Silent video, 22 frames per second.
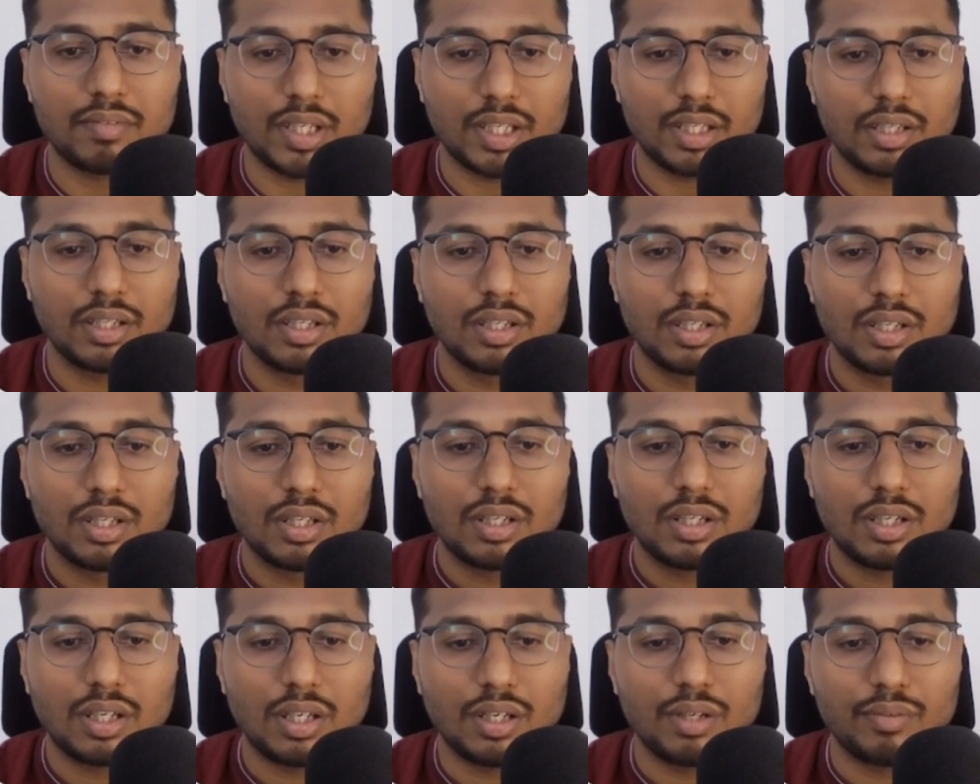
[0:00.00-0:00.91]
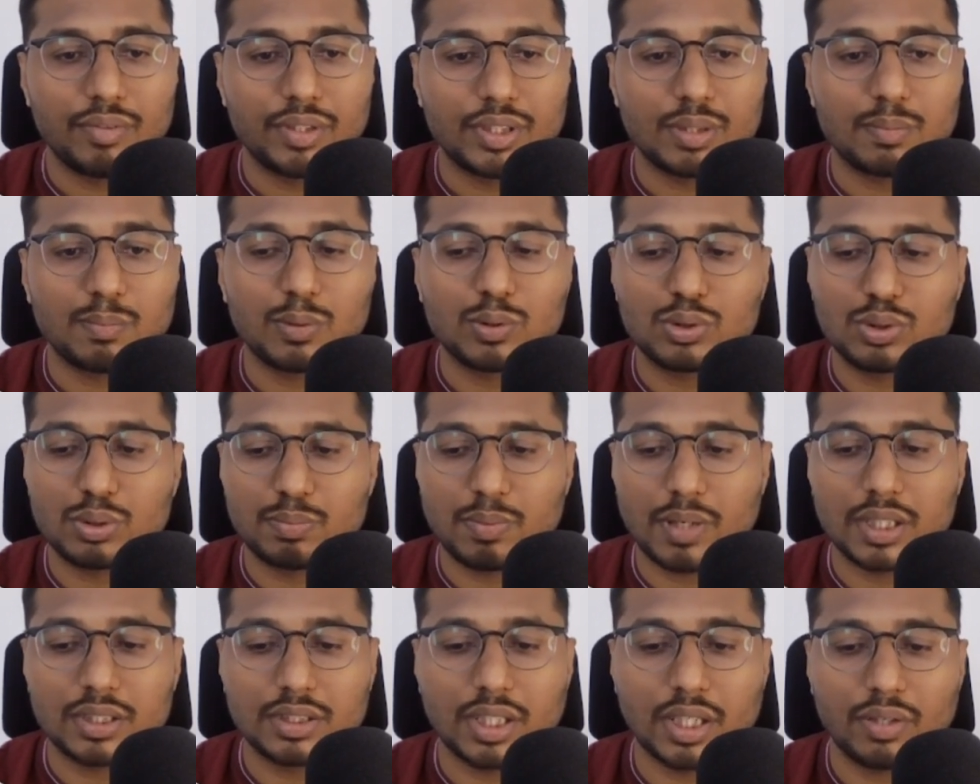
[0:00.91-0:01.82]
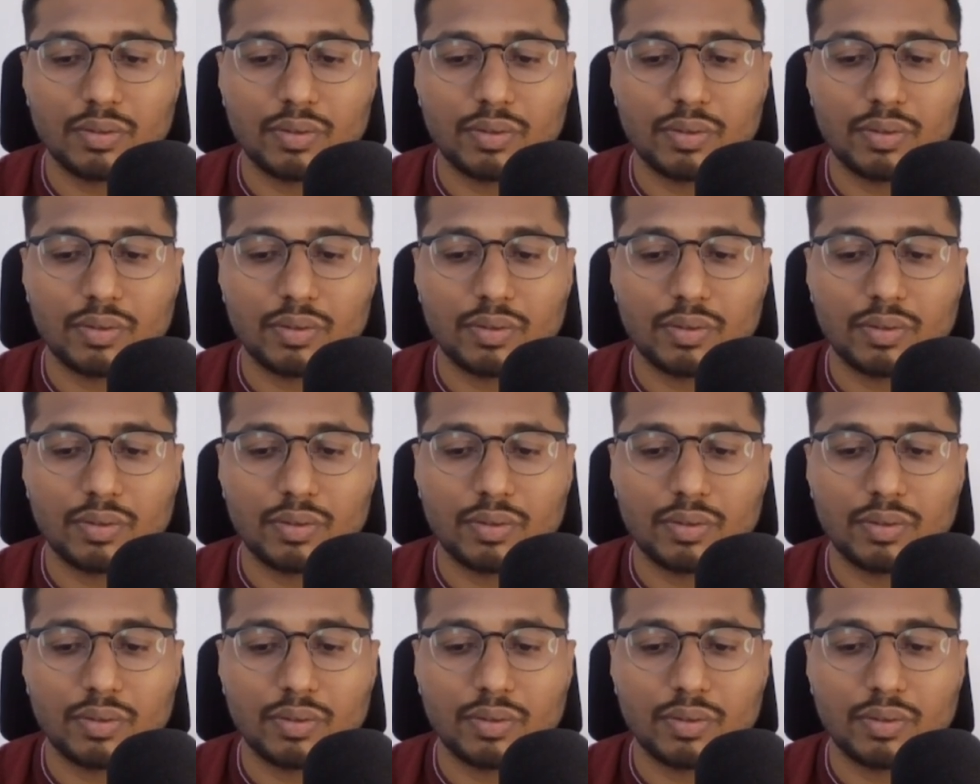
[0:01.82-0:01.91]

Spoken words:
and we're supposed to pass that.